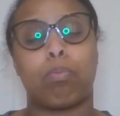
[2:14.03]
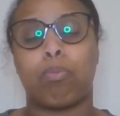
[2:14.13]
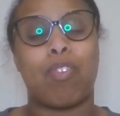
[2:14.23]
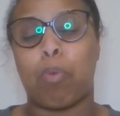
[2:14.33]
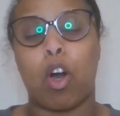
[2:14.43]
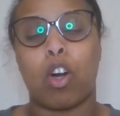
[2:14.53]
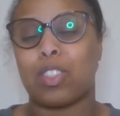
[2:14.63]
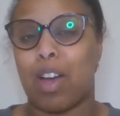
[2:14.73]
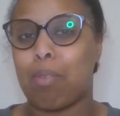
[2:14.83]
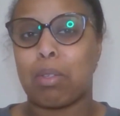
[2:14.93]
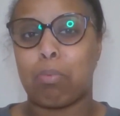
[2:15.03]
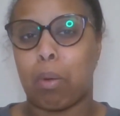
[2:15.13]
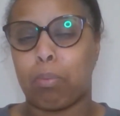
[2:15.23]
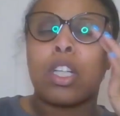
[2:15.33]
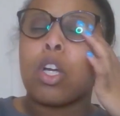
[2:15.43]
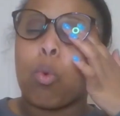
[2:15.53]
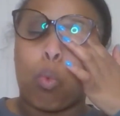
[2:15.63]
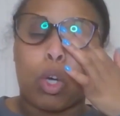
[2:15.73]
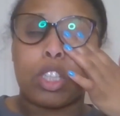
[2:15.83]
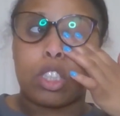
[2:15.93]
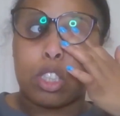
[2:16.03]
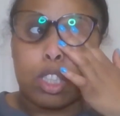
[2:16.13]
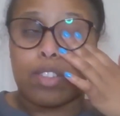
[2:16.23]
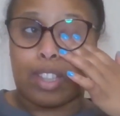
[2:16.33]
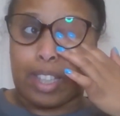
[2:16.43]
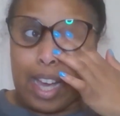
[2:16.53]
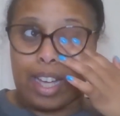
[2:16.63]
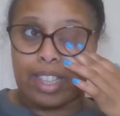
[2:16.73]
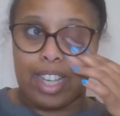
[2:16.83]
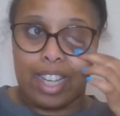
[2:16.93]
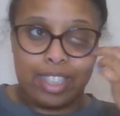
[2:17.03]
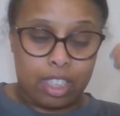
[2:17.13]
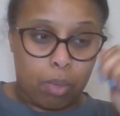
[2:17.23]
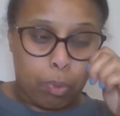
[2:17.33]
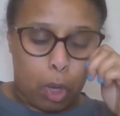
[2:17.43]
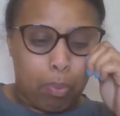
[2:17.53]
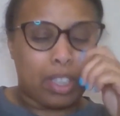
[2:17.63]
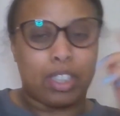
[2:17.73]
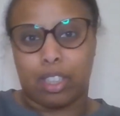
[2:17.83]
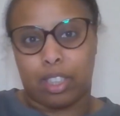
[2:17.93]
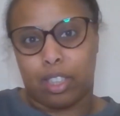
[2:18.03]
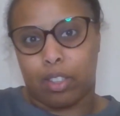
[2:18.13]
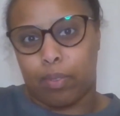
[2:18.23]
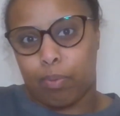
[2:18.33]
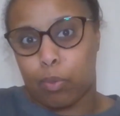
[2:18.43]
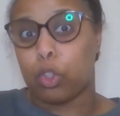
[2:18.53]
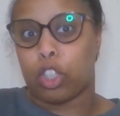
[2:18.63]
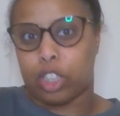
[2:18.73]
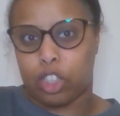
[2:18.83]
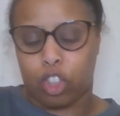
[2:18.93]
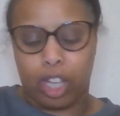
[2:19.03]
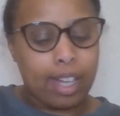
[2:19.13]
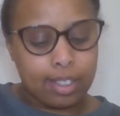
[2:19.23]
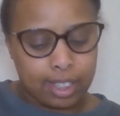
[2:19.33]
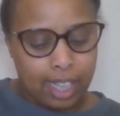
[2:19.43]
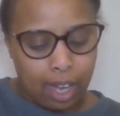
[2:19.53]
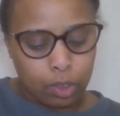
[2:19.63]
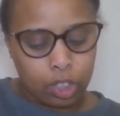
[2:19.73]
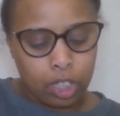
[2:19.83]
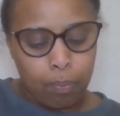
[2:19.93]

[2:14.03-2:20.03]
for past family members. Once the gang ends up going back to the Rukon District Elder's house,